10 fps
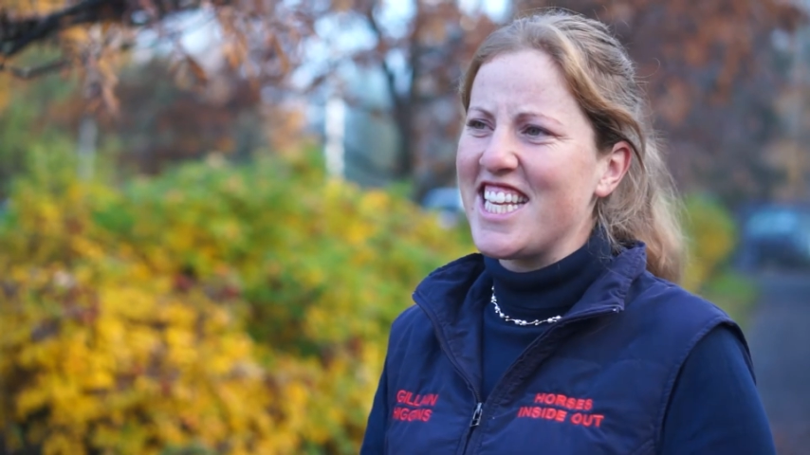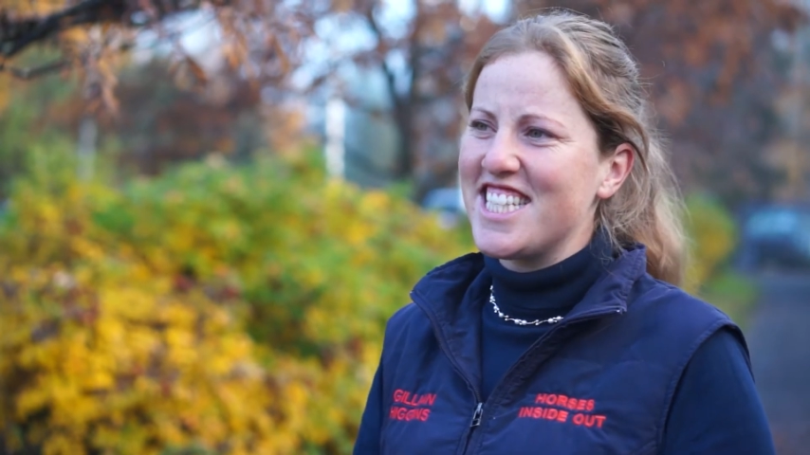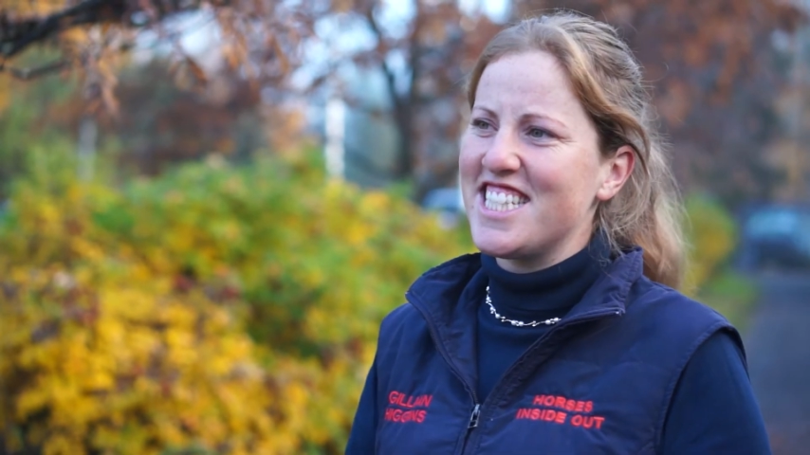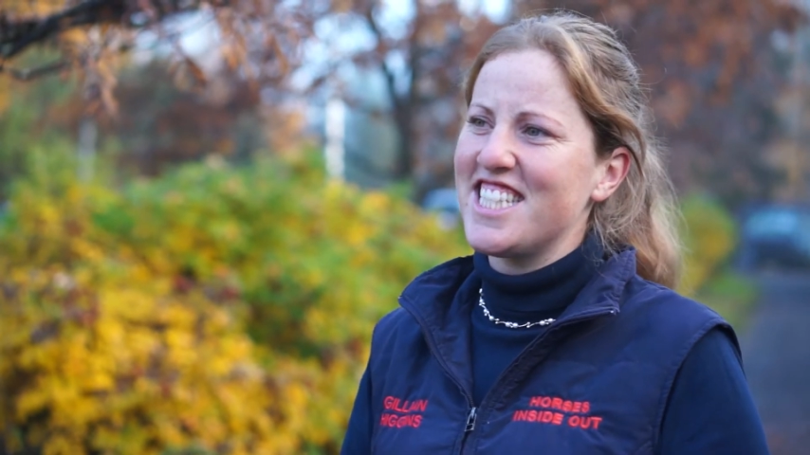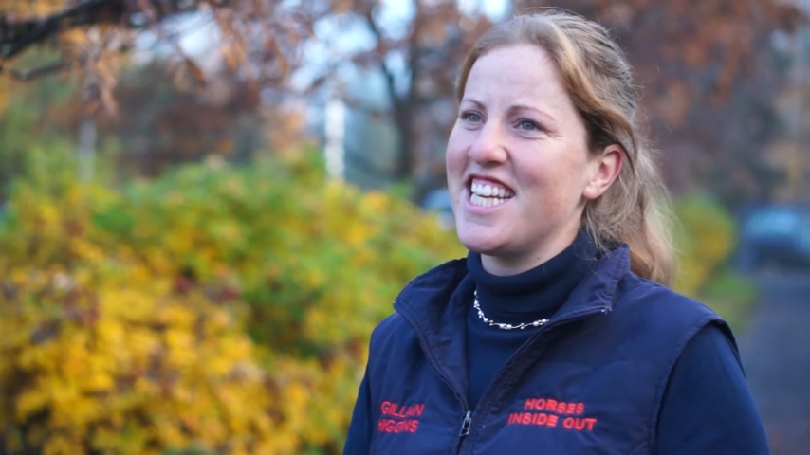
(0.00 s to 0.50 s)

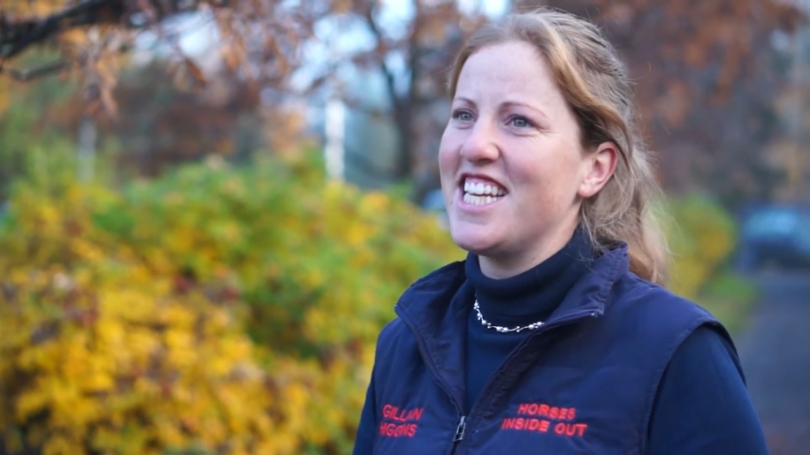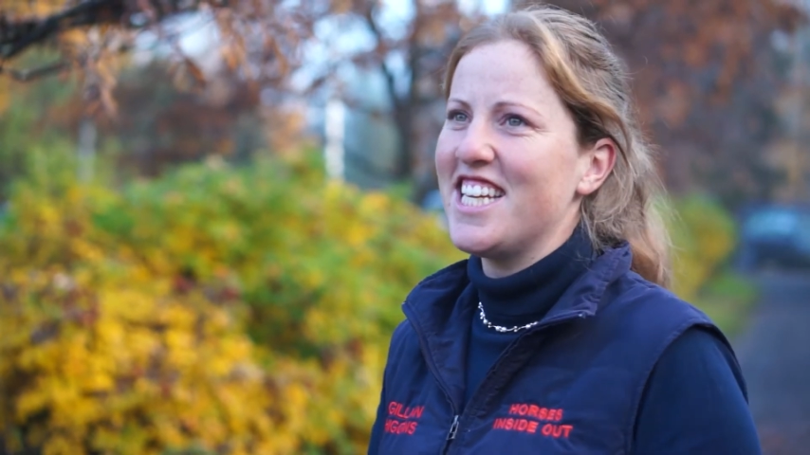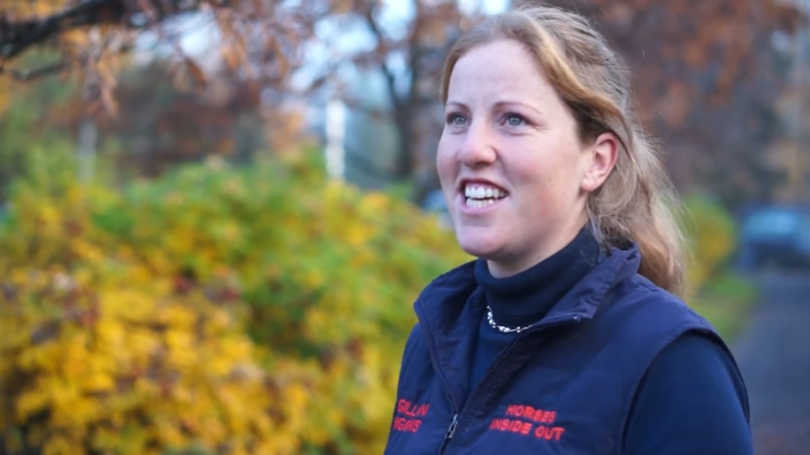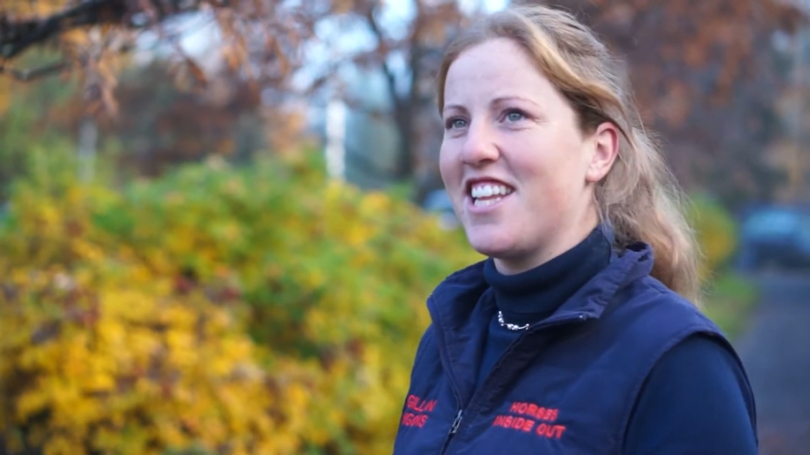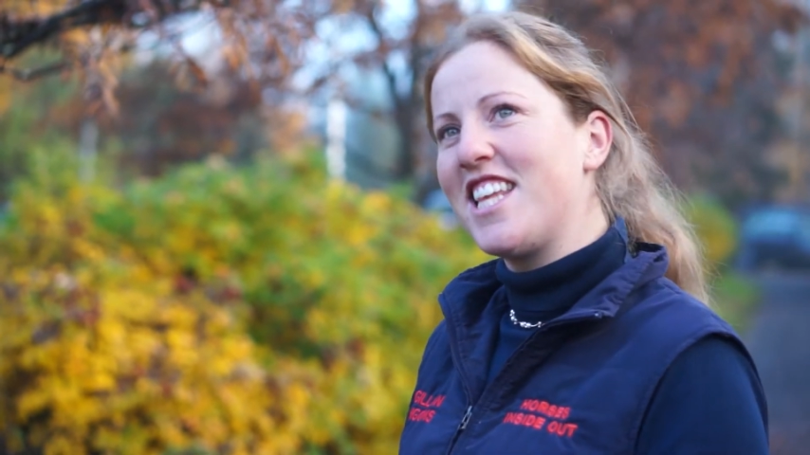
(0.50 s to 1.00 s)
it's
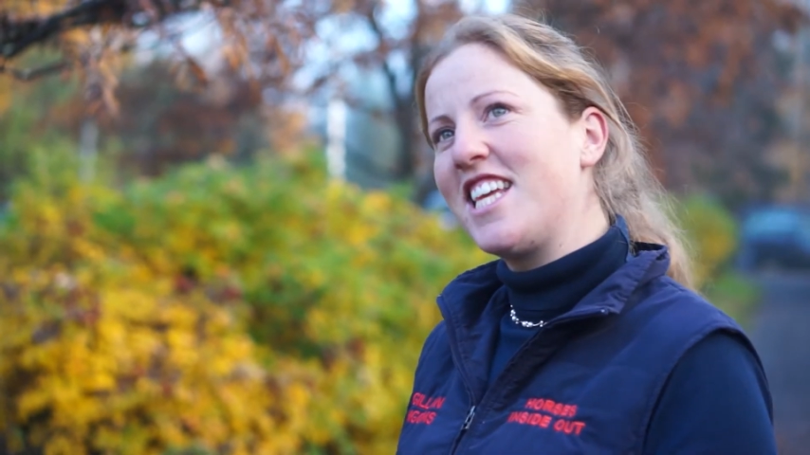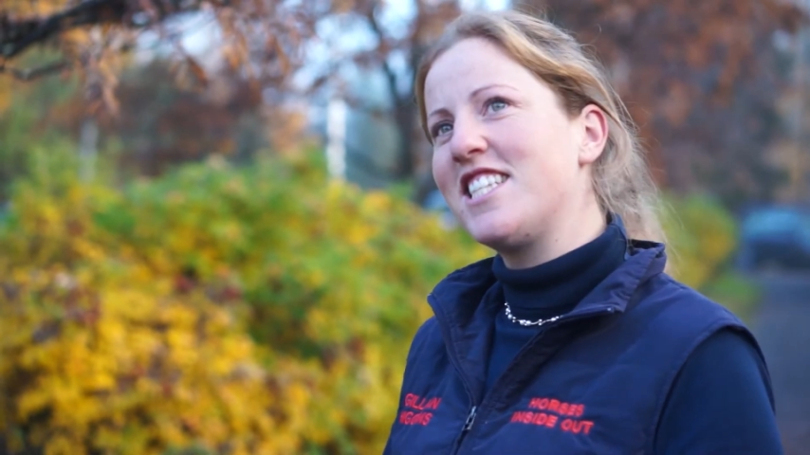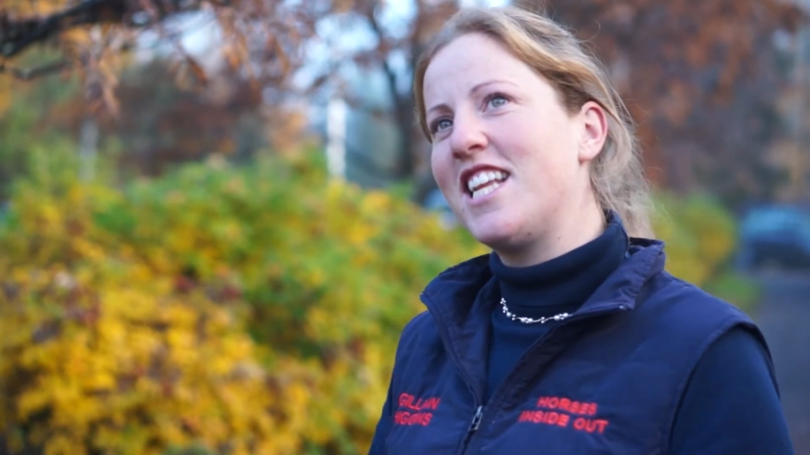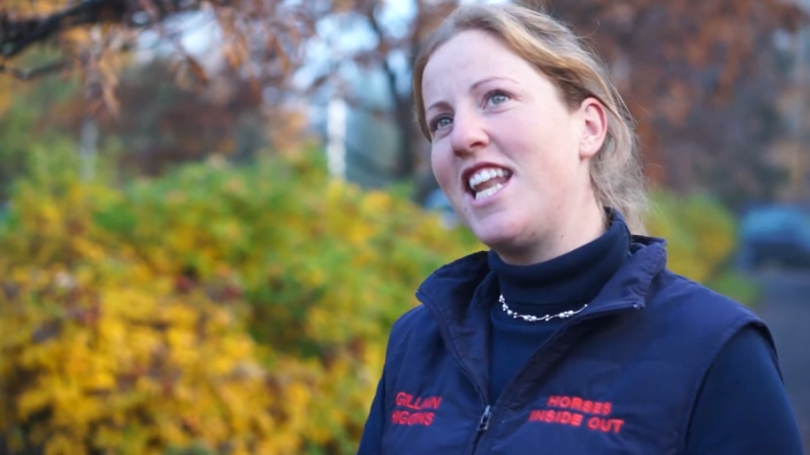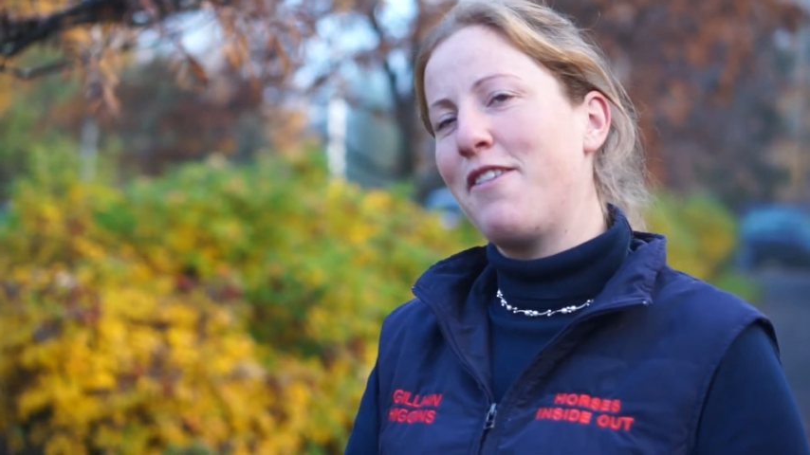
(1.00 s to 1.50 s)

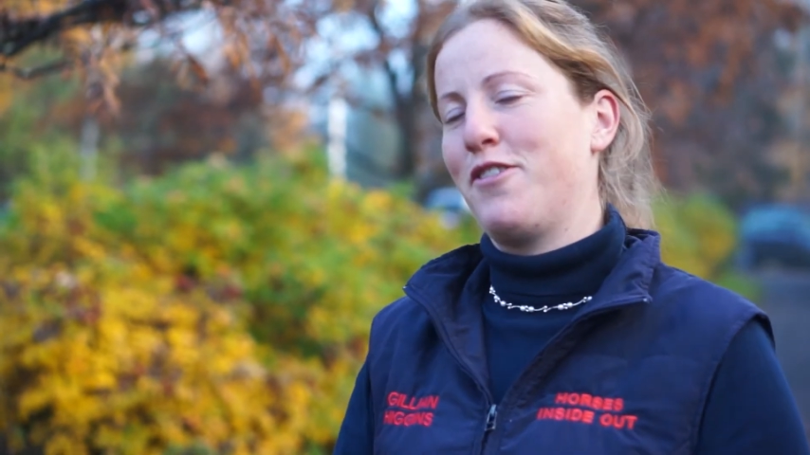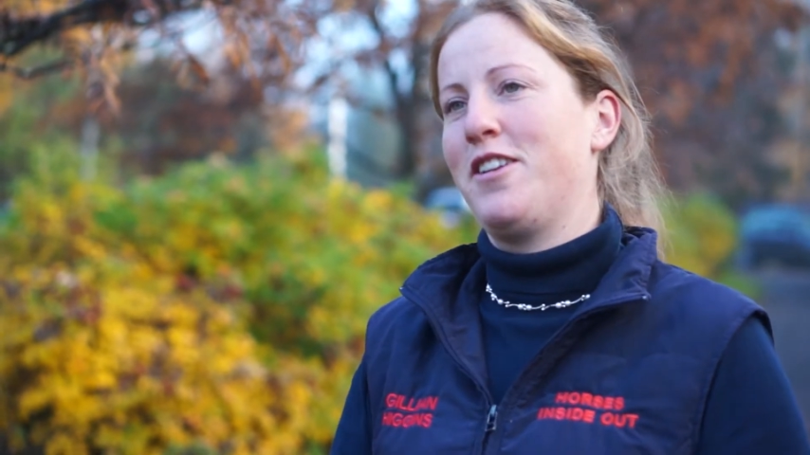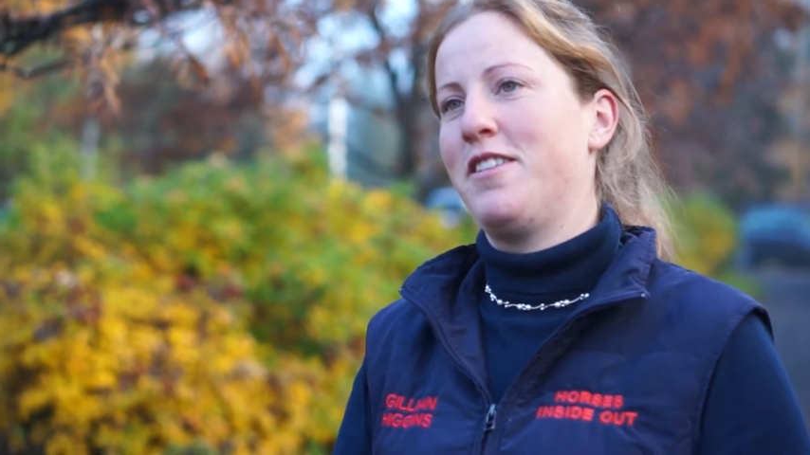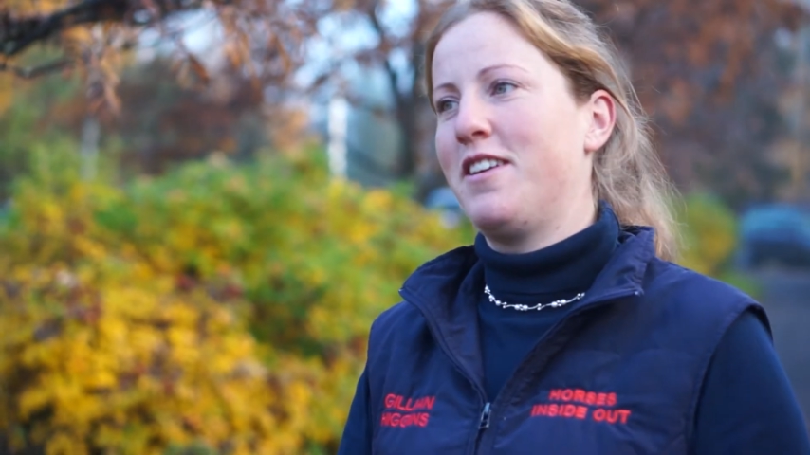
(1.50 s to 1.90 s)
11.